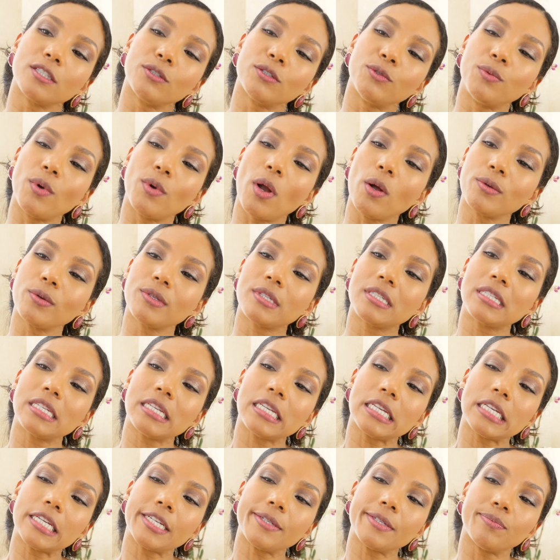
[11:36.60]

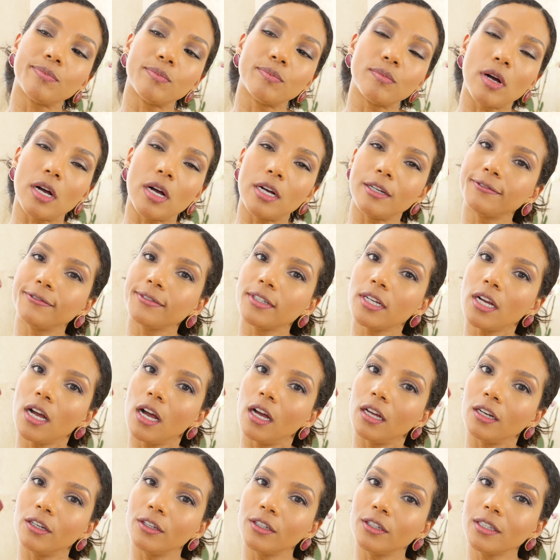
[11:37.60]
rosy mauve
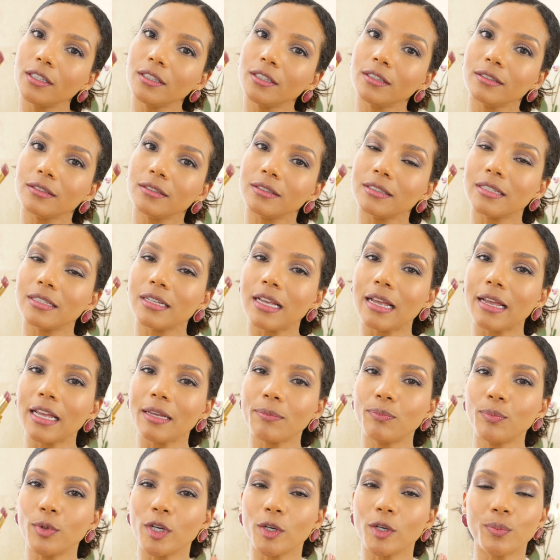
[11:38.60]
color,
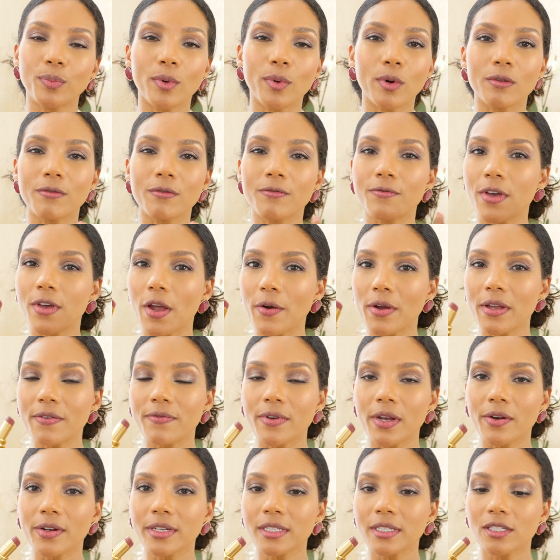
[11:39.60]
purple, very,
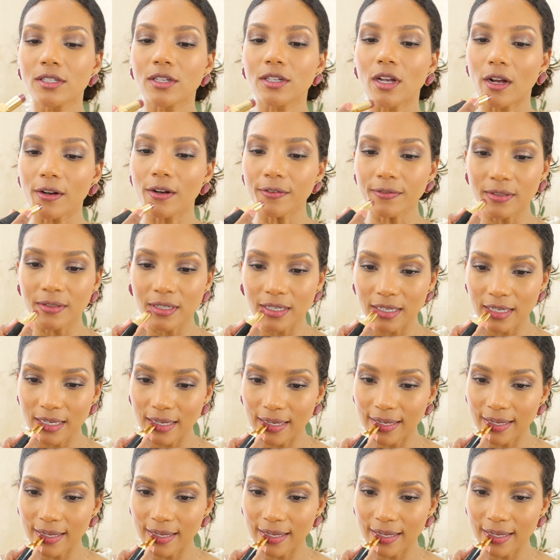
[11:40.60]
very soft.